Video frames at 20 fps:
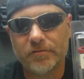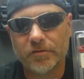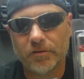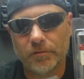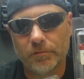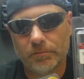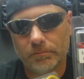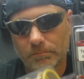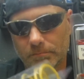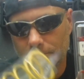
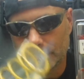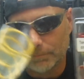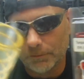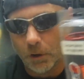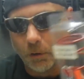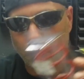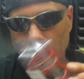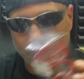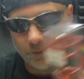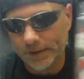So
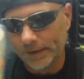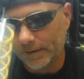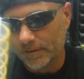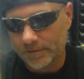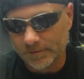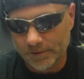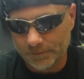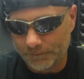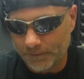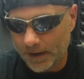the whole thing
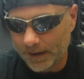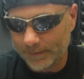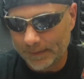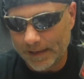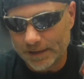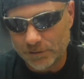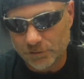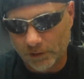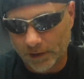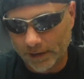is to find
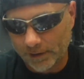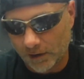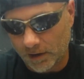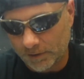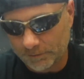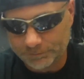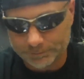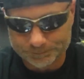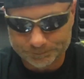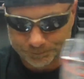that
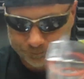trade-off